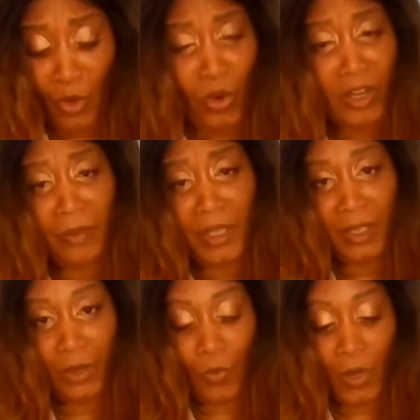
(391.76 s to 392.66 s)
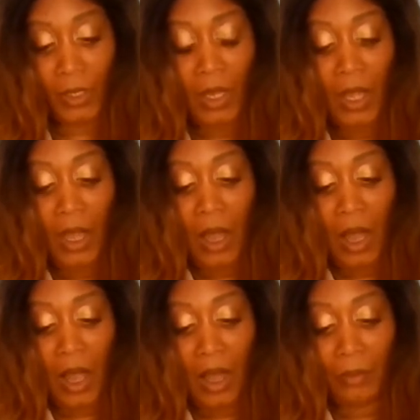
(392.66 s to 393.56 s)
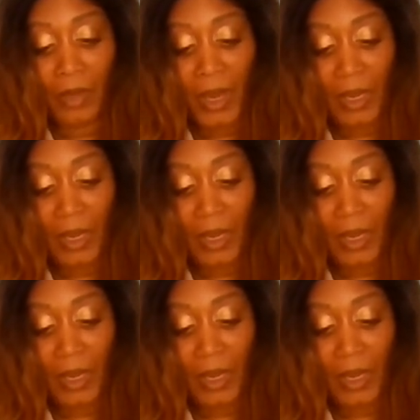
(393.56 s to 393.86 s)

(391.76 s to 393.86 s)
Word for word: or it could be anyone, um,